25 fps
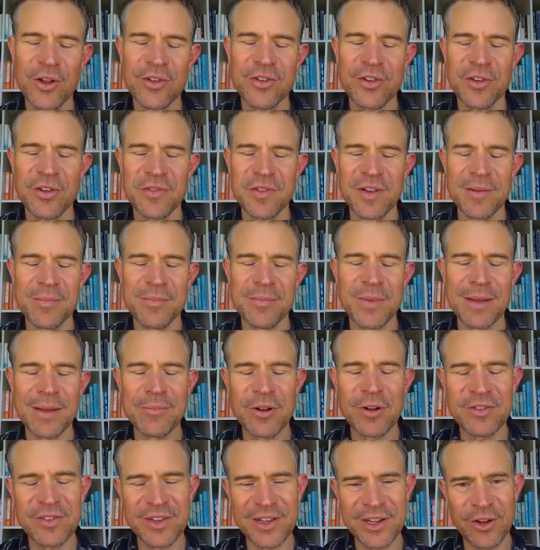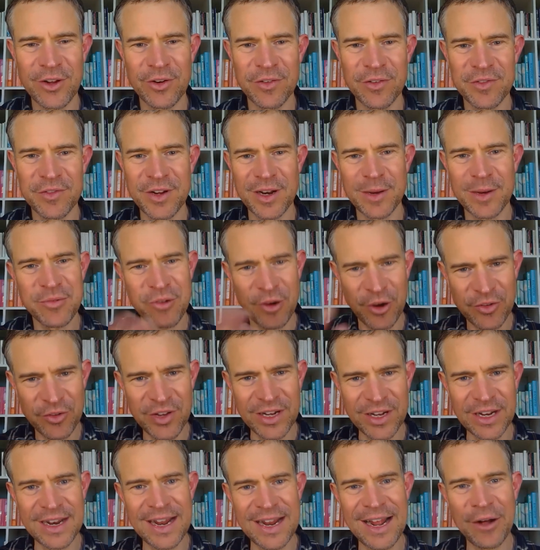a lot of kind of
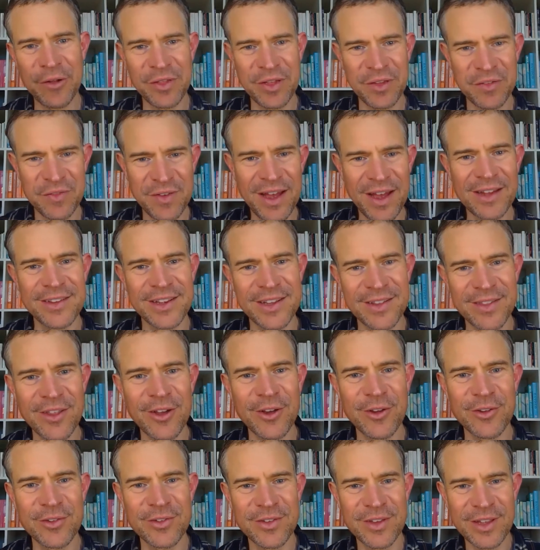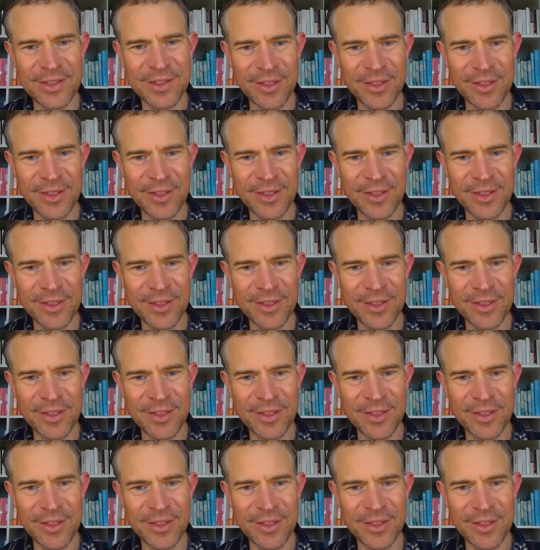protein and healthy fat in those